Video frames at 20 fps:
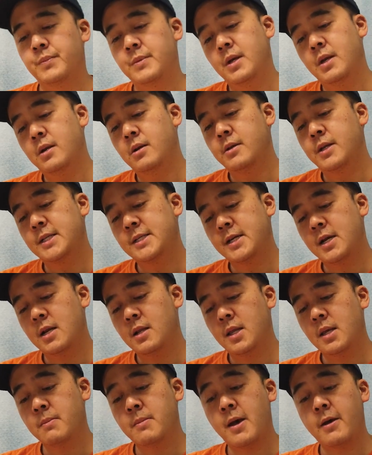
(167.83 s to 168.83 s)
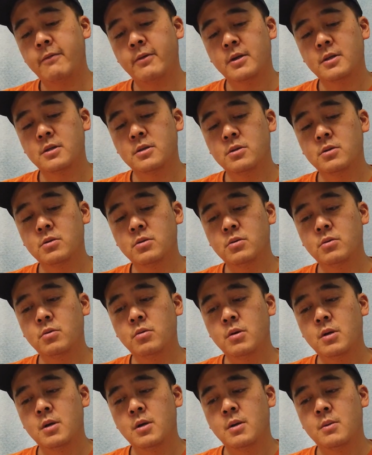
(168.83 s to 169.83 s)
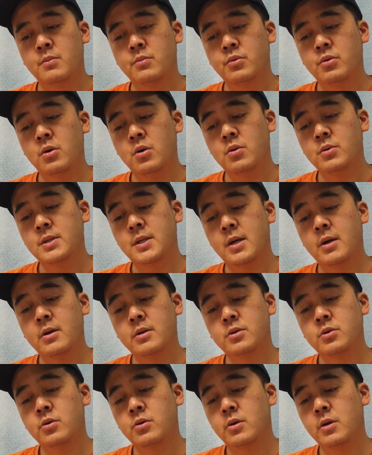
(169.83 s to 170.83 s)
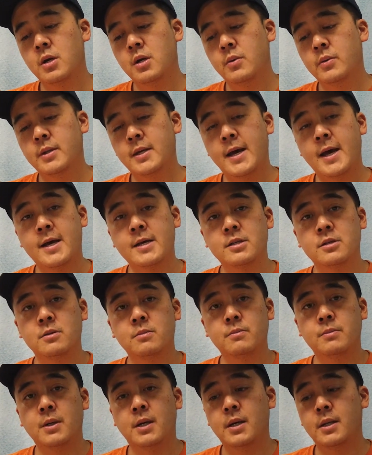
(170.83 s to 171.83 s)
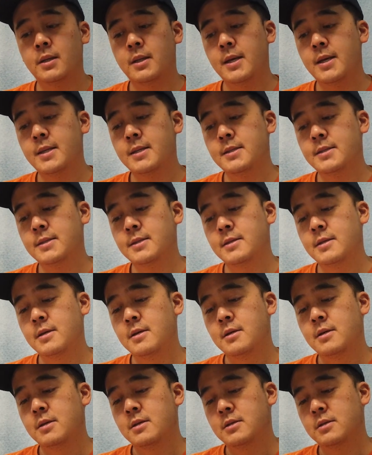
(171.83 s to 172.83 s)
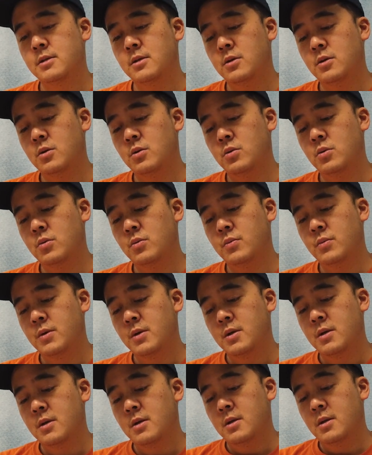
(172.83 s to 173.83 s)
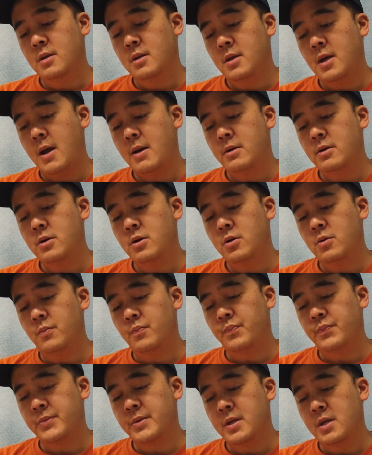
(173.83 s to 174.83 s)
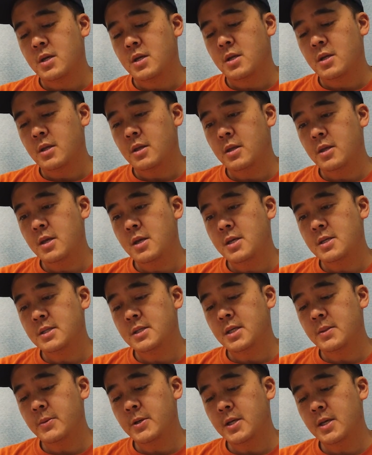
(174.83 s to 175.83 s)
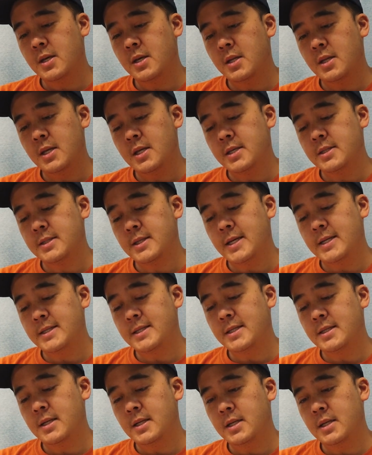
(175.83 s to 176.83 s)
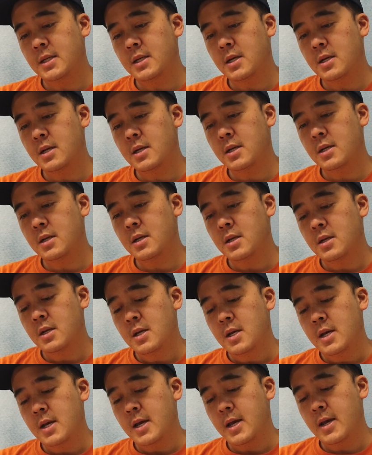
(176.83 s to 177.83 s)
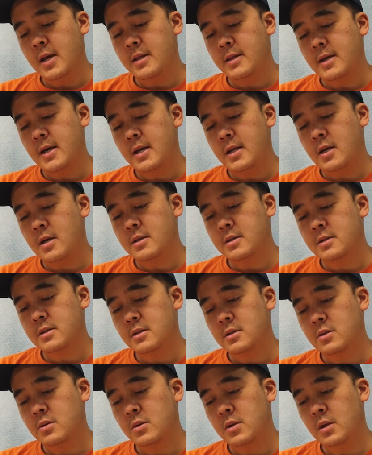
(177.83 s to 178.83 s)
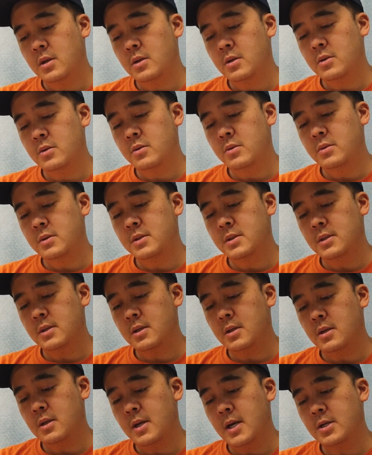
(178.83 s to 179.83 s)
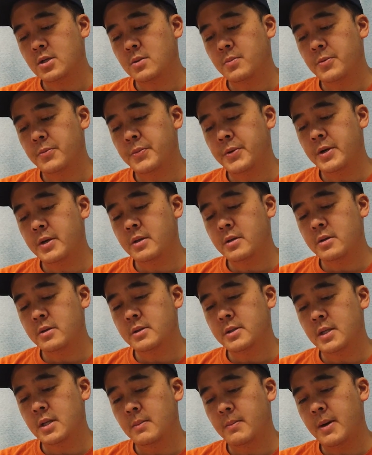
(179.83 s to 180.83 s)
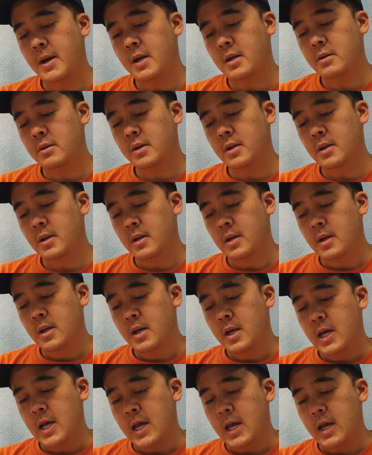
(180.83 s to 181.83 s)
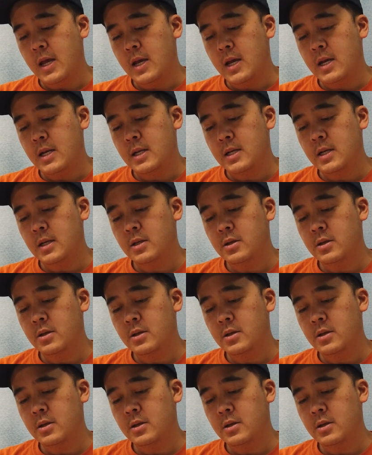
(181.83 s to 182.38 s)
you know, that's kind of like Mavic 2 Pro territory with the Hasselblad lens. So I don't know. The cinema kit is $1,899, and that also includes extra propellers and a battery, and it